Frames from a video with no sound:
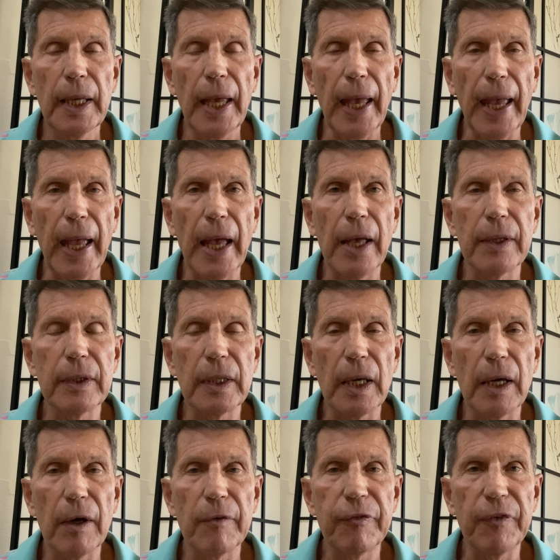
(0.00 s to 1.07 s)
And
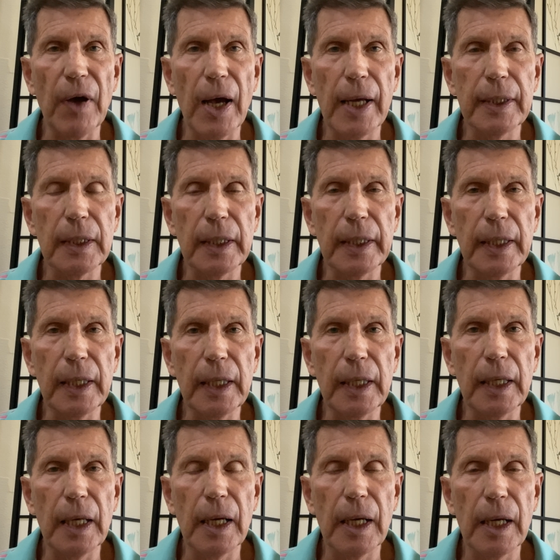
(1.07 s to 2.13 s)

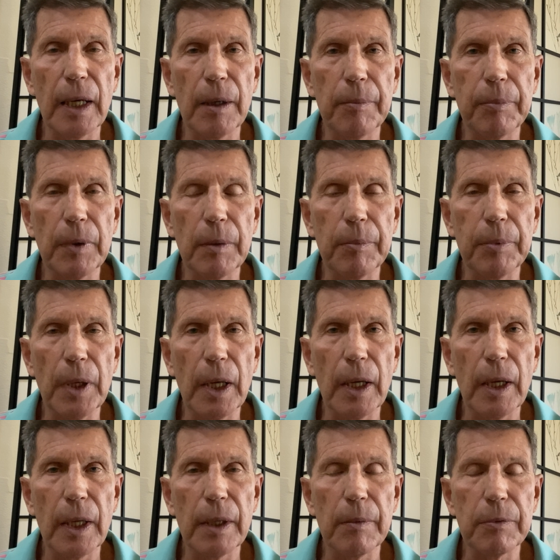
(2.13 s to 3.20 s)
finally,
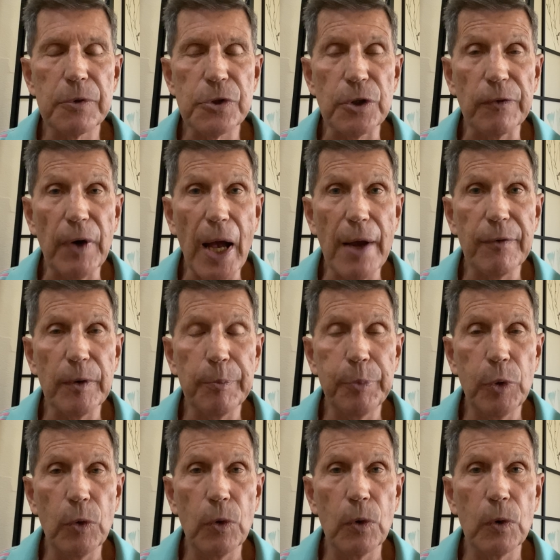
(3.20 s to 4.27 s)

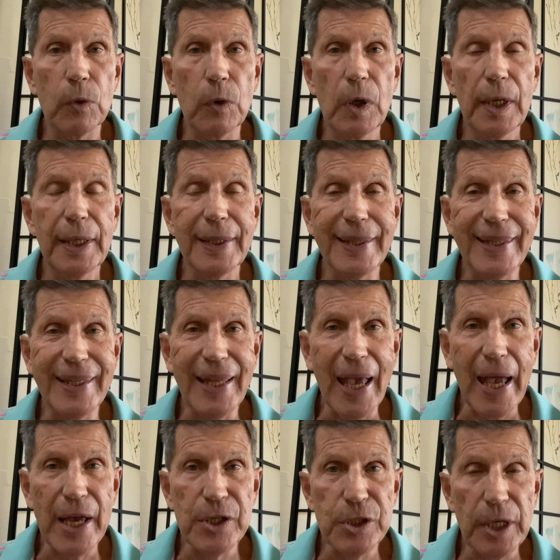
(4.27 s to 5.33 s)

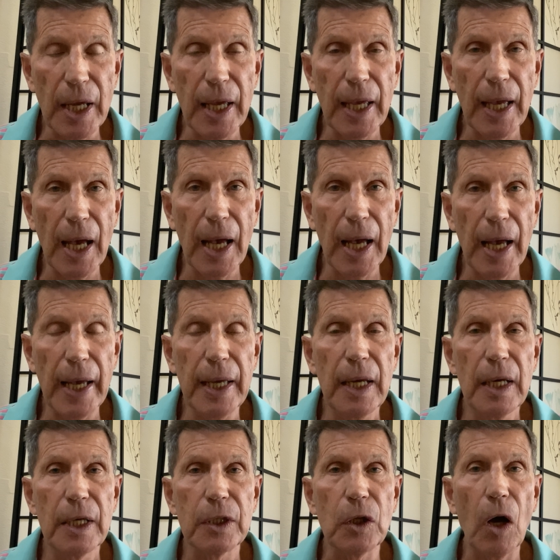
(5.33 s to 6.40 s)

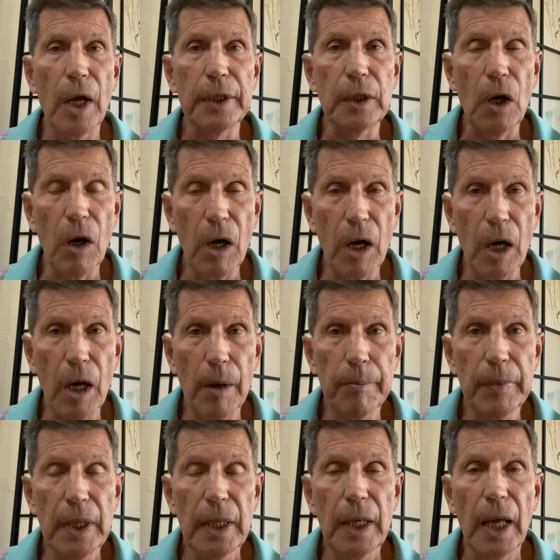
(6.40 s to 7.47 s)

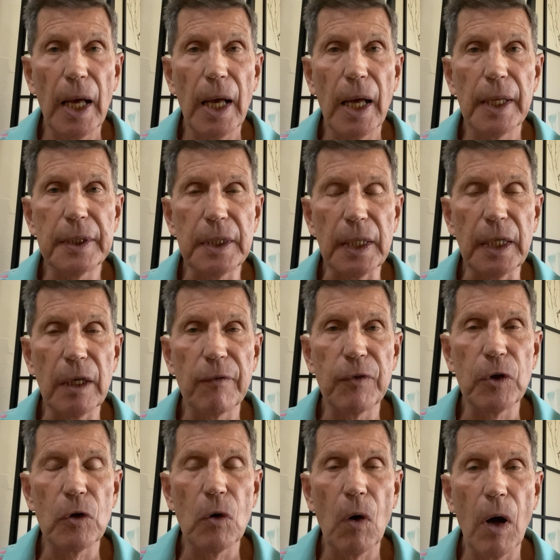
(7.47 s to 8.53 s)
SurvivorPool-AI.com to give
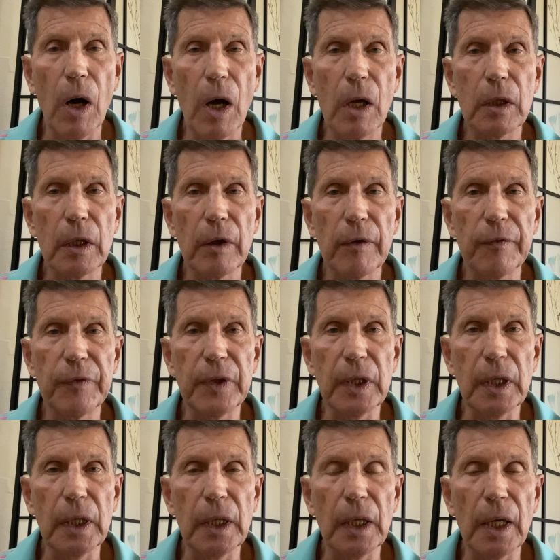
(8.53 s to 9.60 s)
you all of
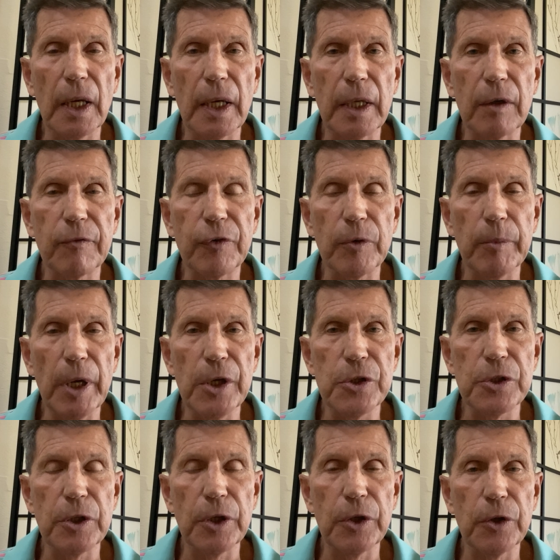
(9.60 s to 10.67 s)
the
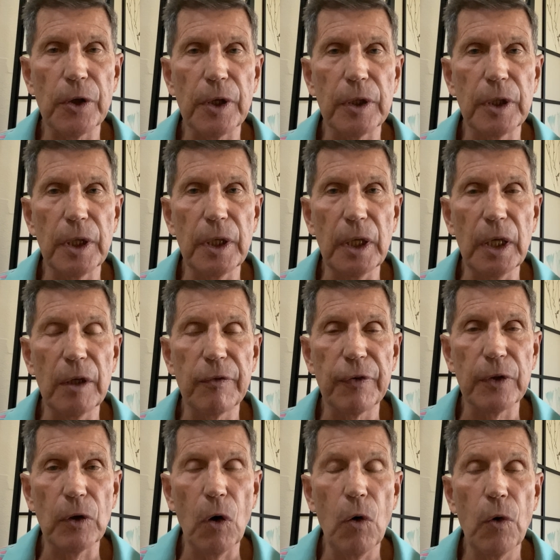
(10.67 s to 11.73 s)
information that you're going to need for
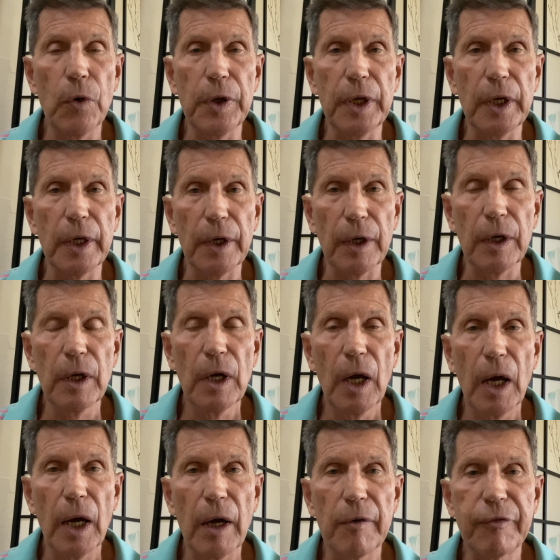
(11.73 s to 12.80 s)
the whole year
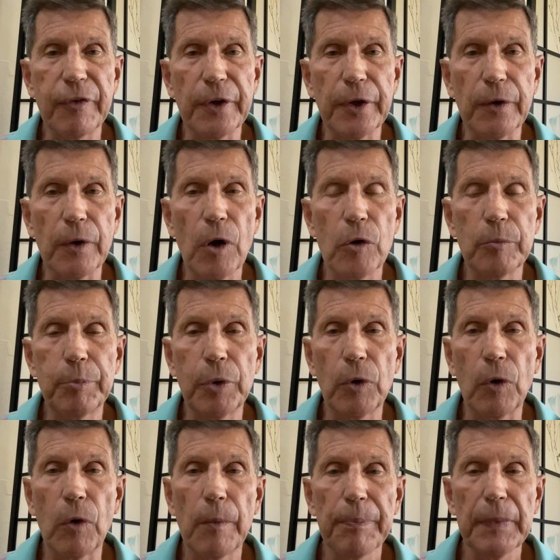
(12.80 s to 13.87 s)
for your own pool.